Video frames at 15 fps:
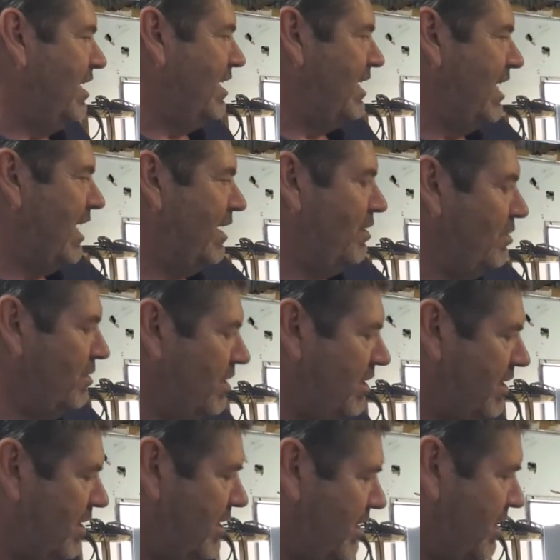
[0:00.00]
Now
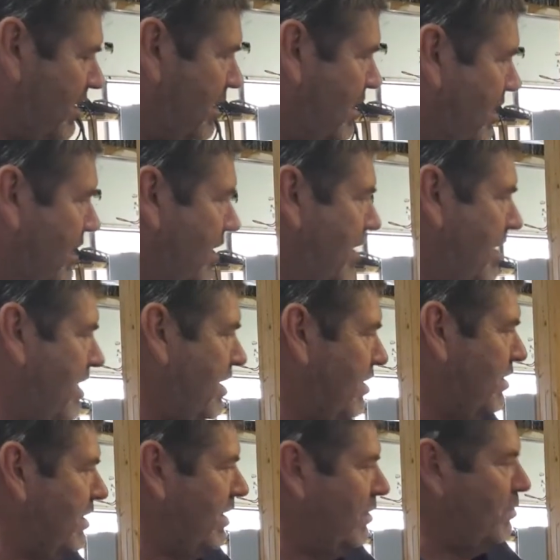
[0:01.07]

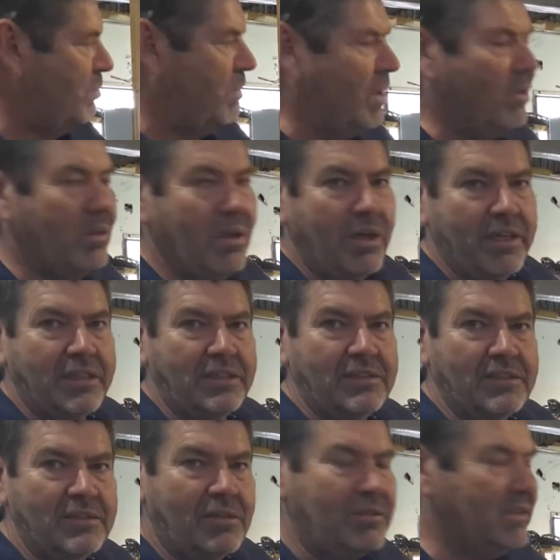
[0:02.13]
the well light is
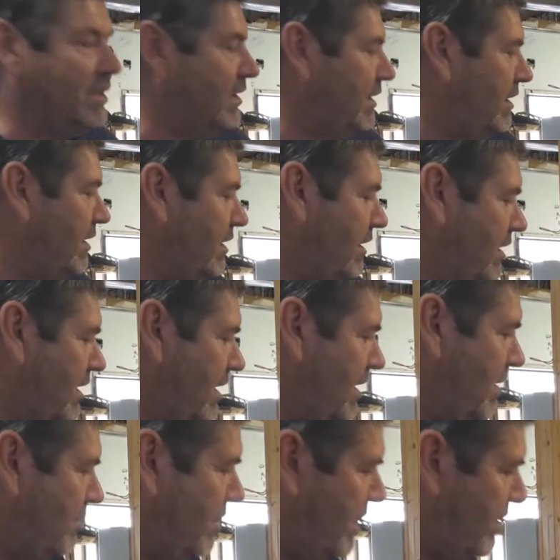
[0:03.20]
on
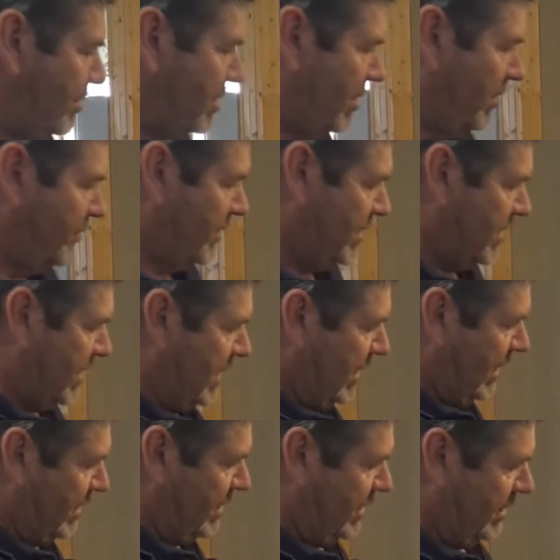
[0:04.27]
because I've
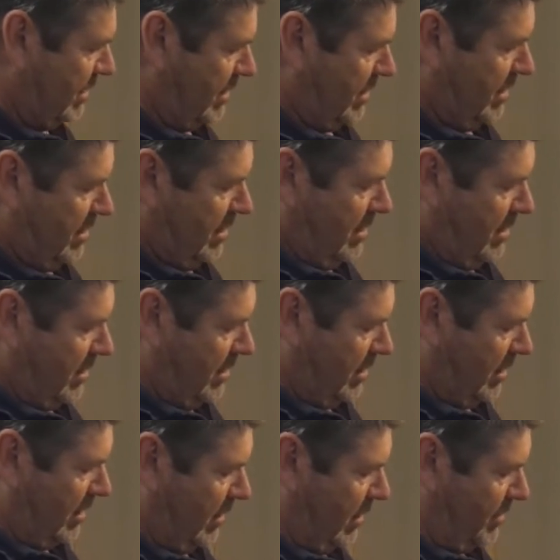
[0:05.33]
disconnected
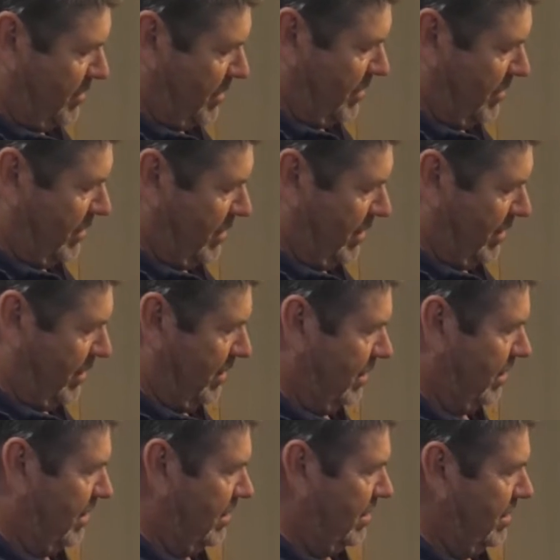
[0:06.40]
the closed circuit.
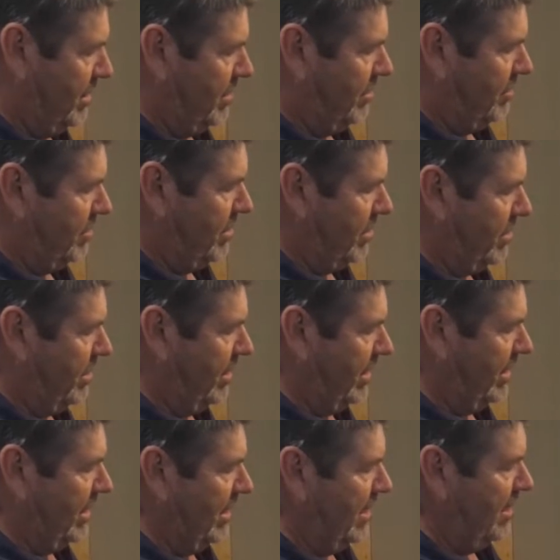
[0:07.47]
So
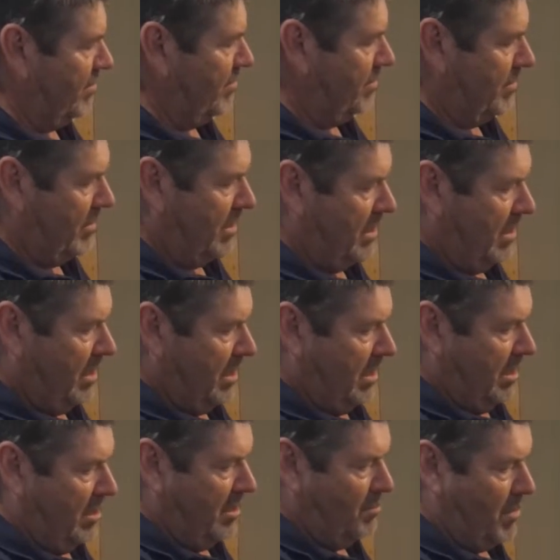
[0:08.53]
connect that up,
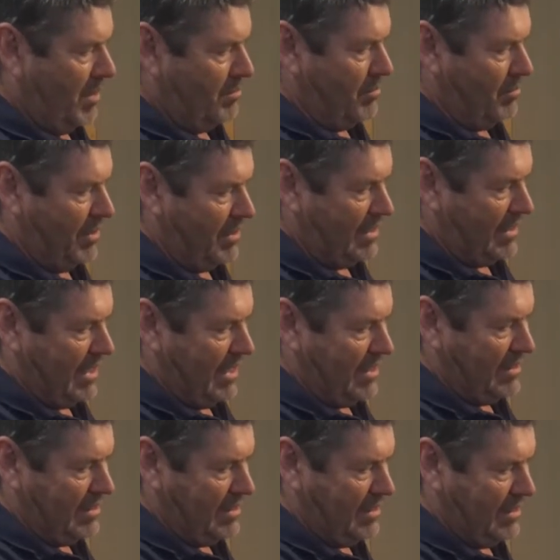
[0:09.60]
the pump
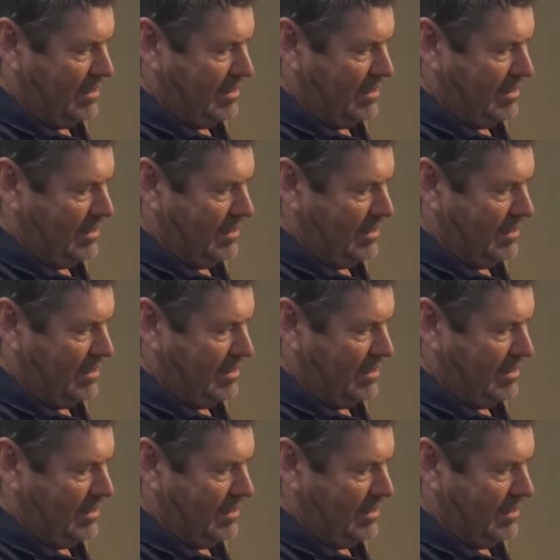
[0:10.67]
restarts.